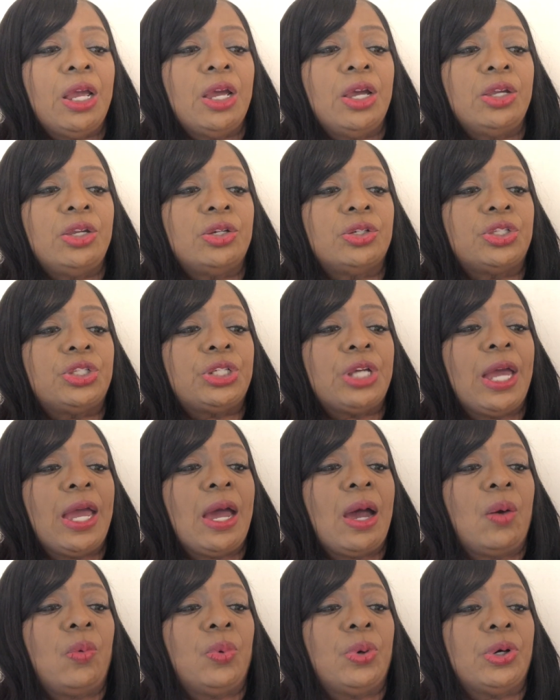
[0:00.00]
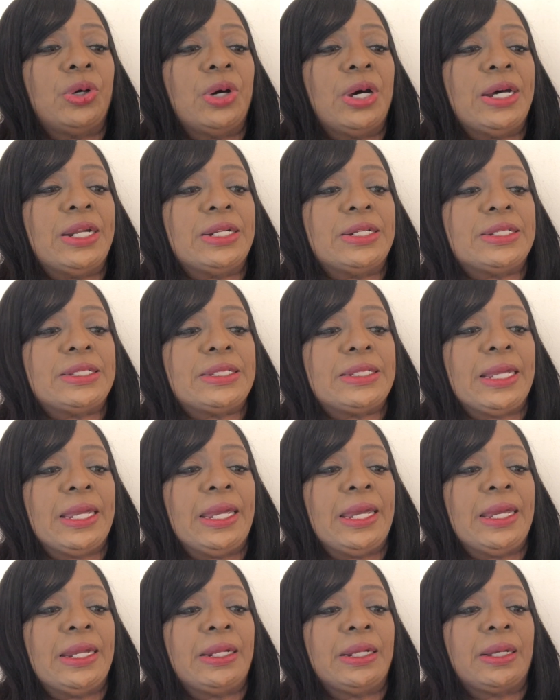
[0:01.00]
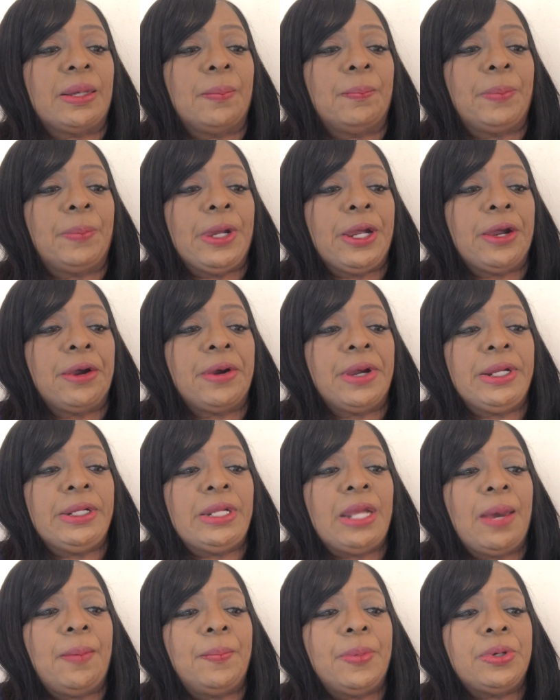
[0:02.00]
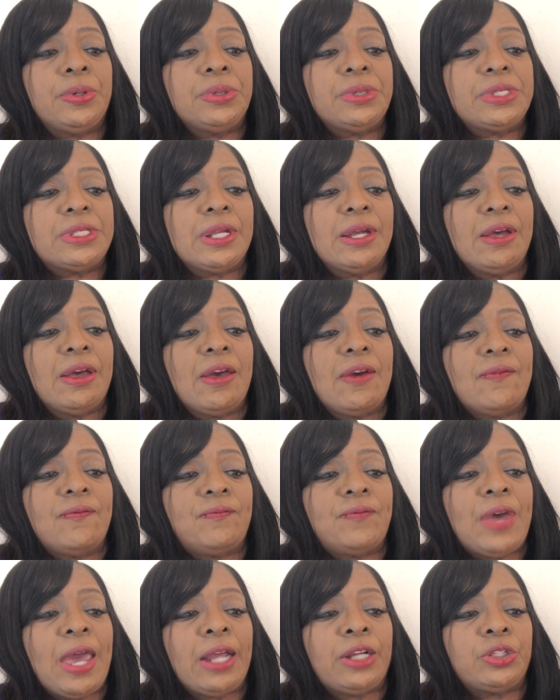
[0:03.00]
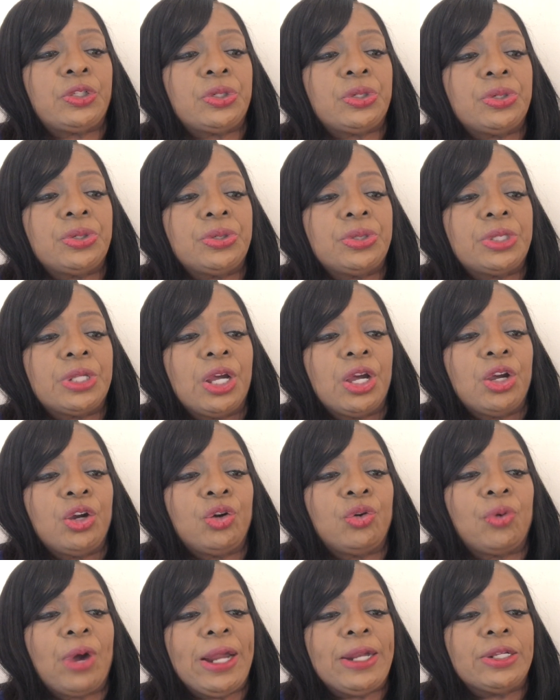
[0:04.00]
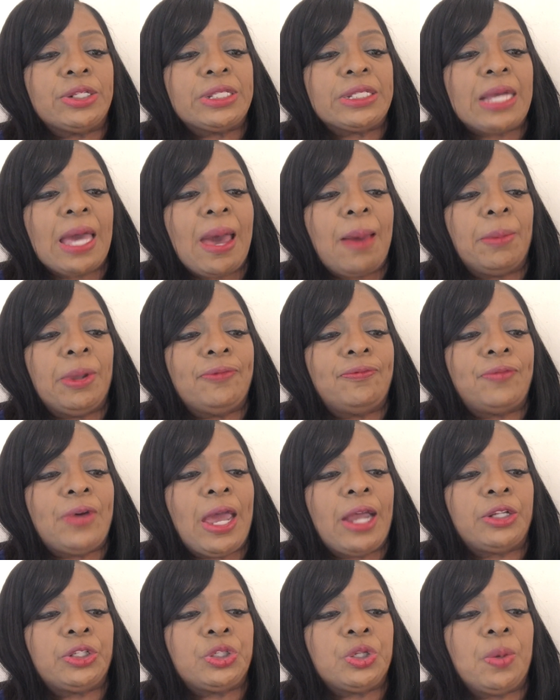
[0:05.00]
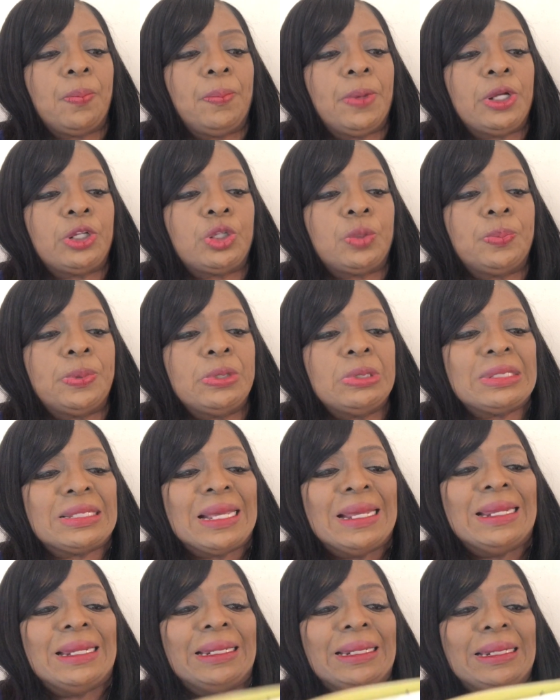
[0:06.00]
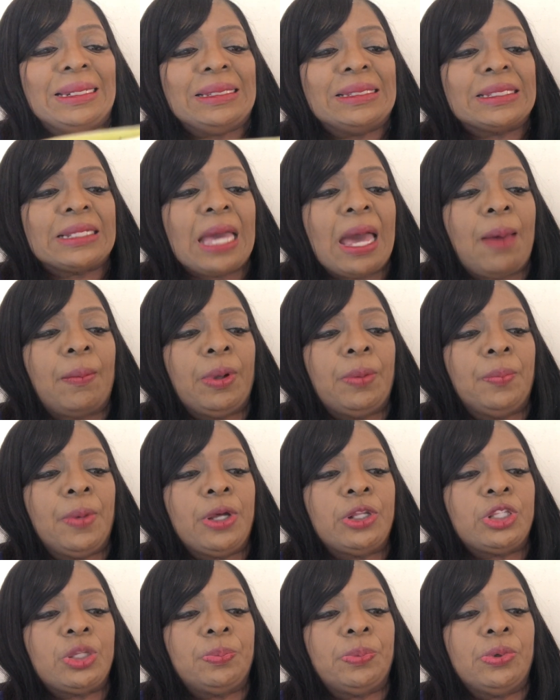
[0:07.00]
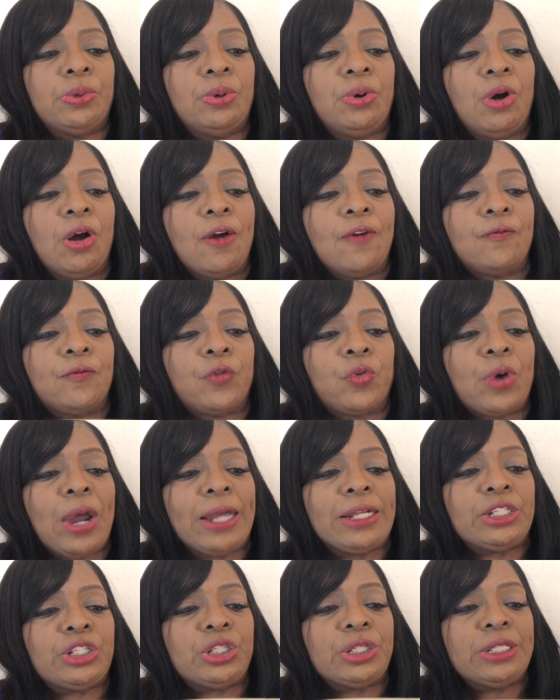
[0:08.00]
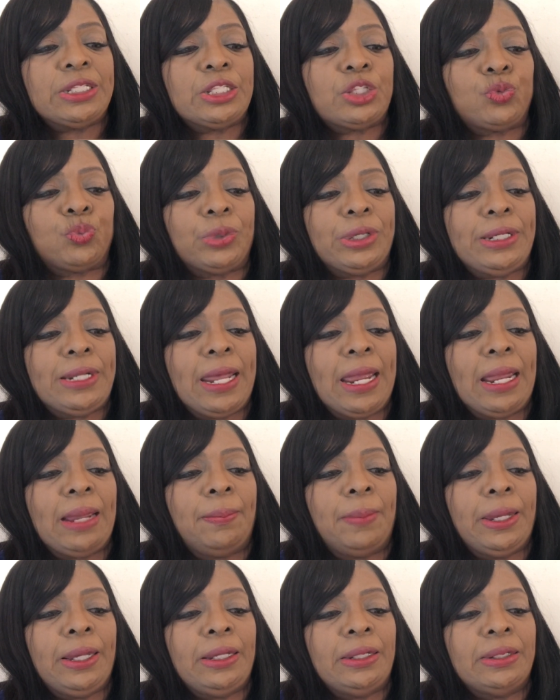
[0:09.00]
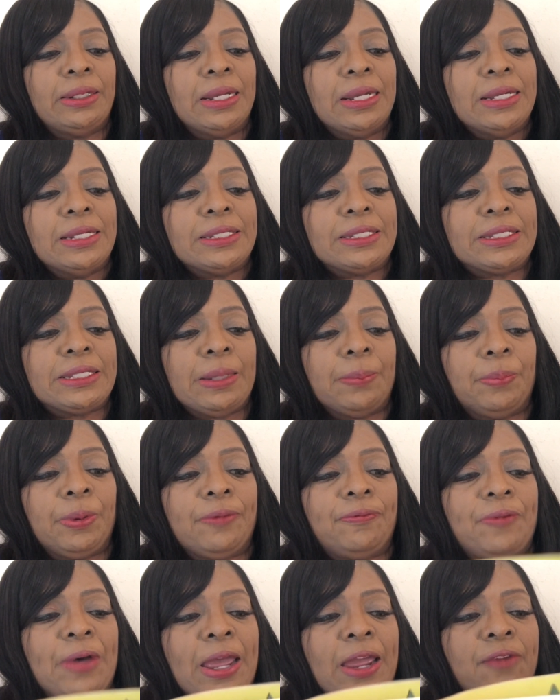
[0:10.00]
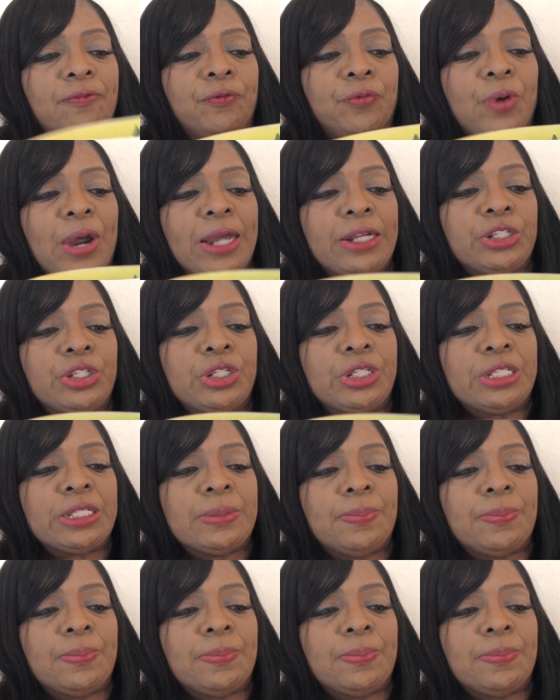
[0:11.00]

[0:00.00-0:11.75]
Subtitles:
your child will understand comparing numbers, factors, greatest common factor, multiples, least common multiple, fractions, renaming, simplifying fractions,